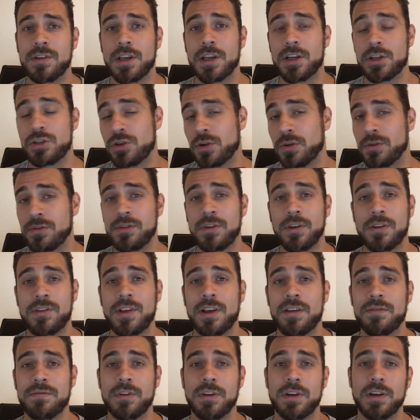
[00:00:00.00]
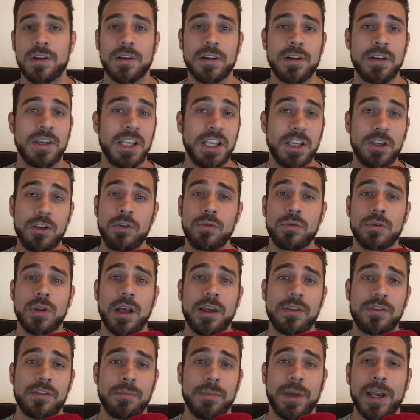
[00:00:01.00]
Uh, Jones does have a DQ
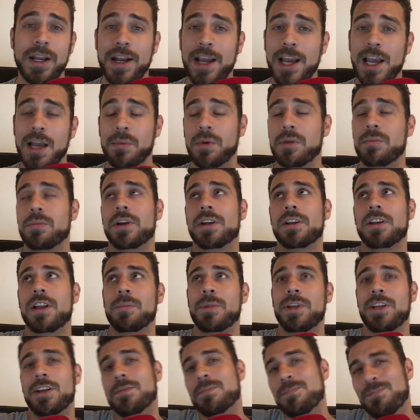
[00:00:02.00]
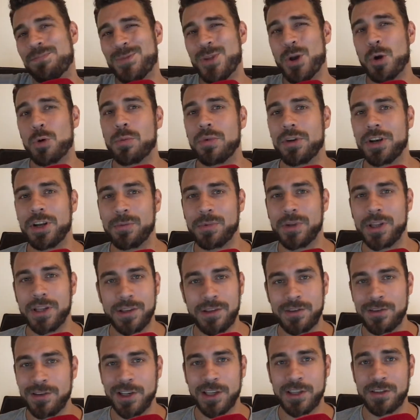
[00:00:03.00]
loss to Matt Hamill, but I mean, nobody really
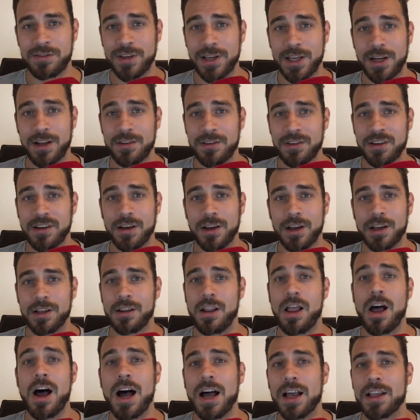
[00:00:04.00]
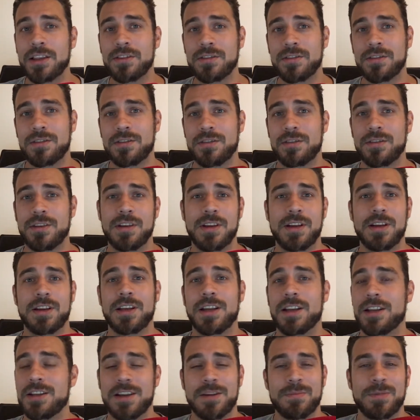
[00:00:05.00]
sees that as a, a loss.
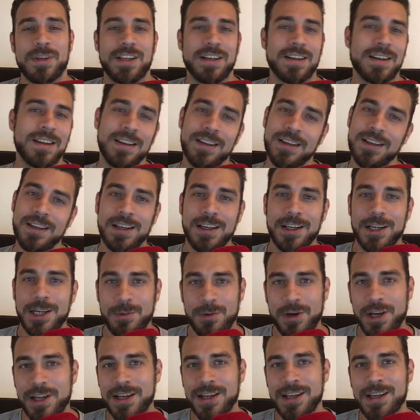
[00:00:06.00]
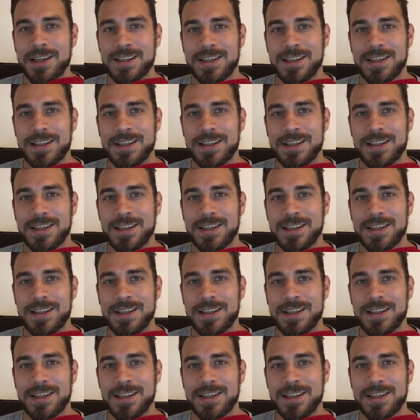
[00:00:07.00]
Uh, I mean, come on.